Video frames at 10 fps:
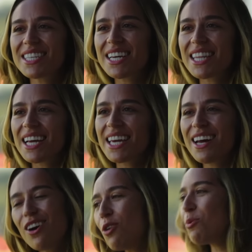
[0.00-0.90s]
say that
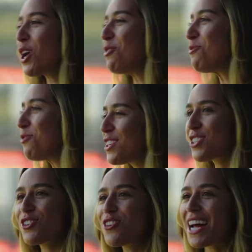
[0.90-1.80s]
yet? Oh, we're going for a
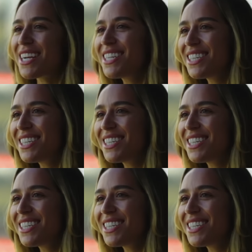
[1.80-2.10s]
scran.